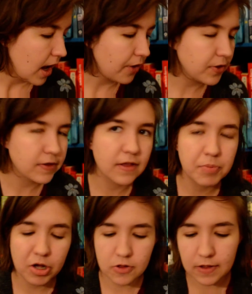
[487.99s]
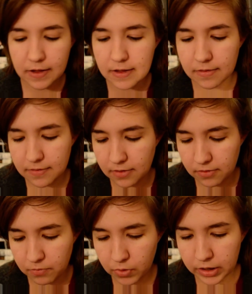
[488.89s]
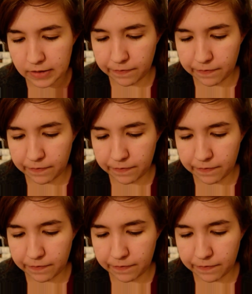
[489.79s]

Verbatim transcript: I also have this book just because it really